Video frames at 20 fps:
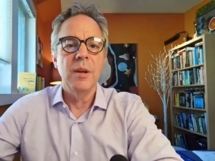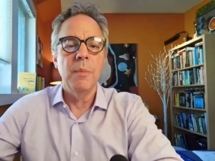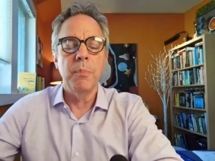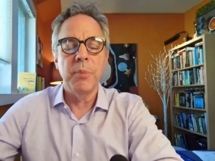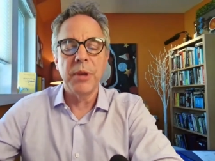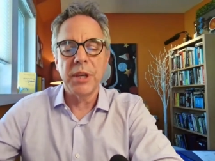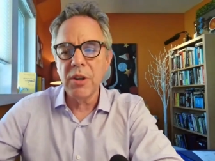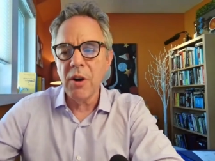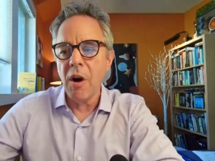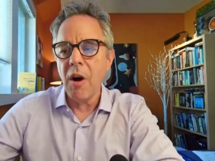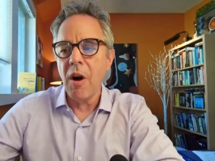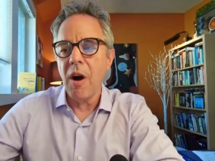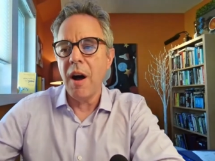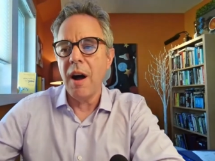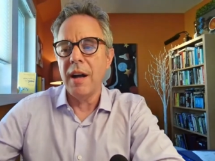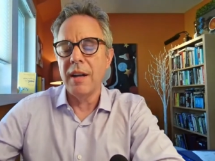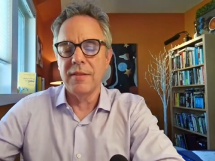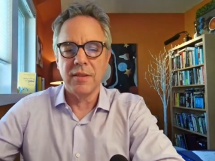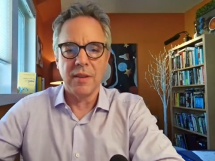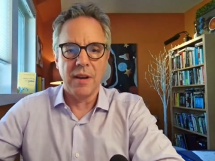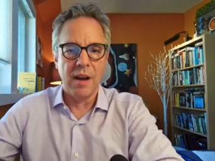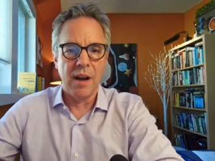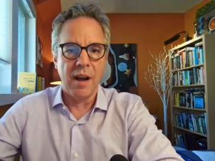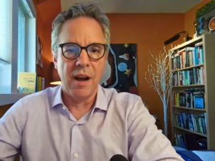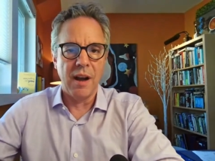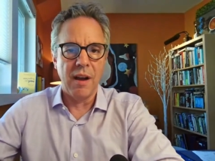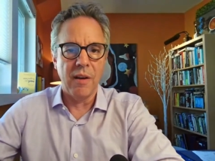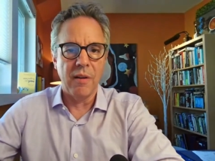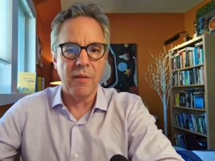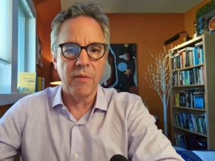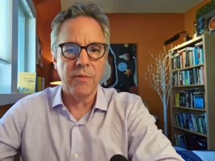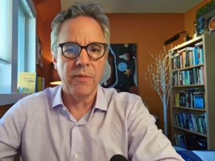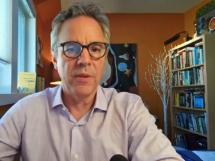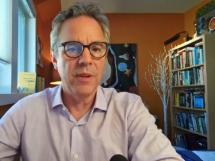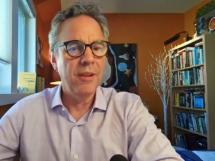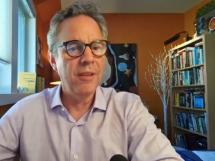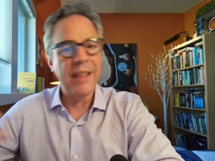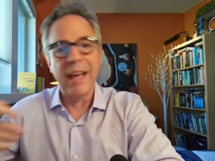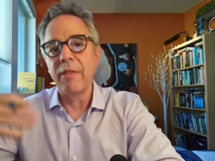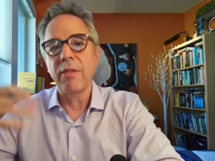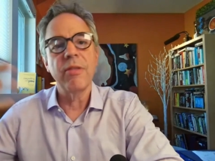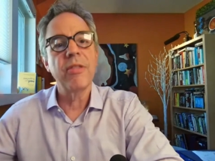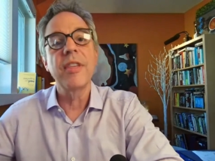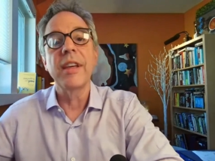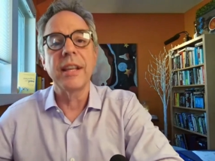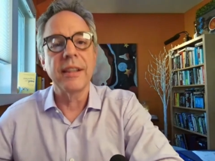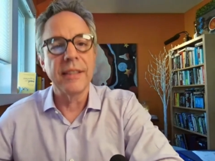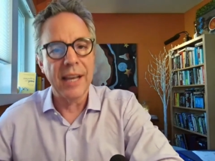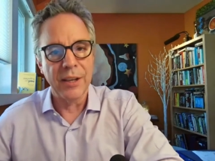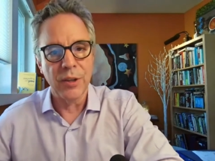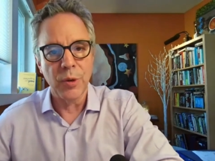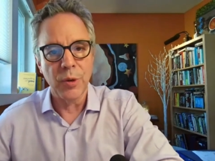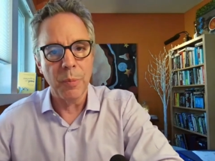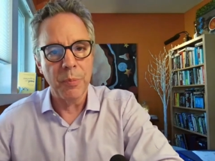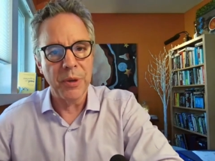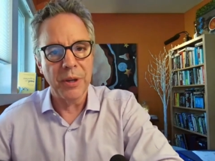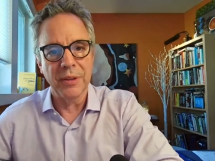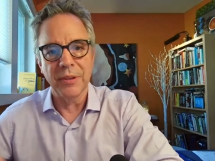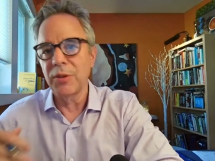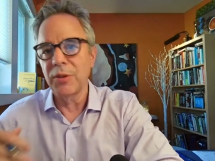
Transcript: because of that thing that you built,